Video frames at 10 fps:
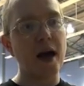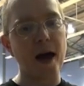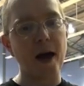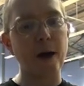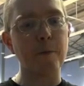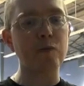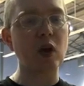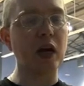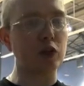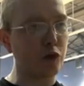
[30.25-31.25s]
Um,
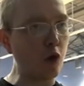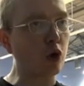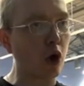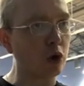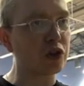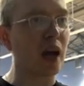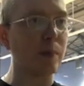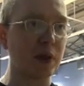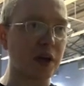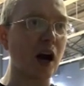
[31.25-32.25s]
it's full
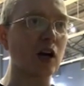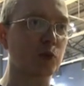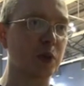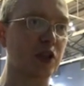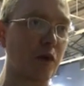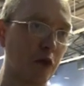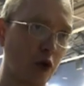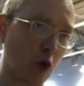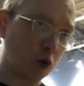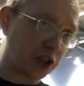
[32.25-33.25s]
contact, but there are specific
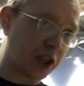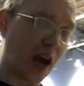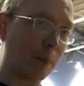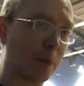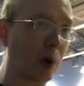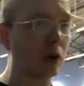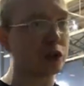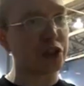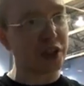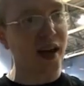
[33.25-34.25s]
rules. You can't
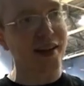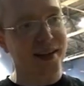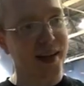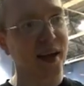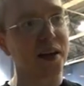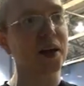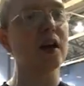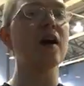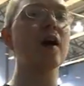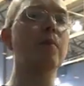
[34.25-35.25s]
punch, you can't kick.
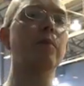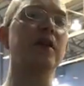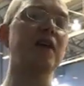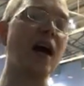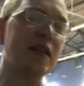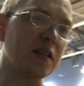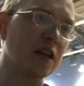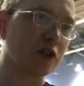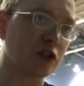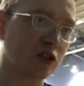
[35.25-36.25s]
But the
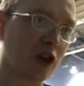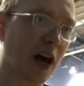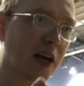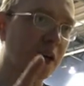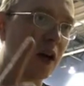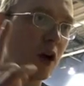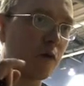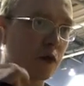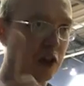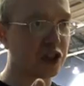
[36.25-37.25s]
idea is to try
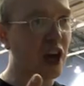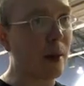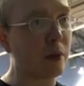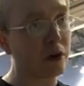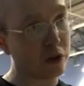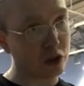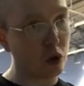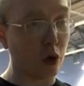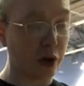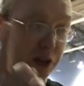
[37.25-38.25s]
and, for the jammer, the
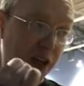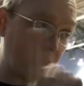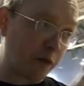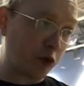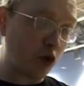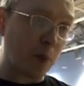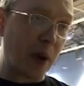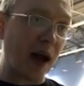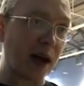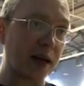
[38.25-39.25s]
scorer, to get through the
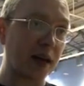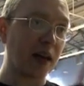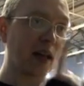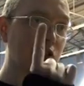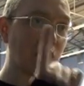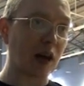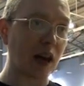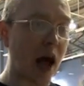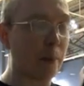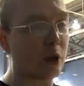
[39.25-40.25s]
pack and then start
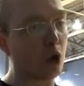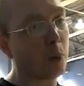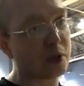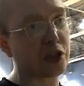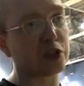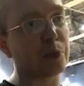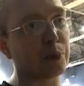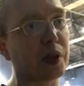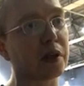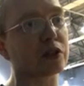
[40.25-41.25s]
lapping opposition
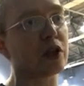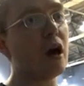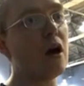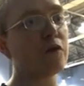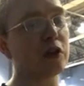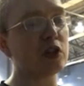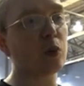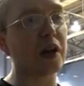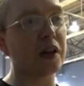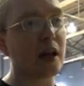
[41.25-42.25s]
players. For each
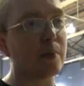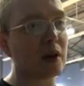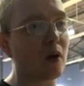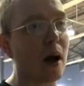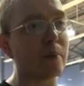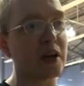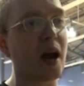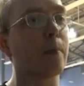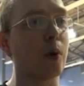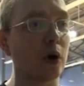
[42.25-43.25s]
one of them they lap, they
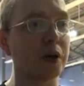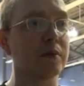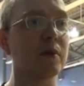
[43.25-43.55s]
get a point.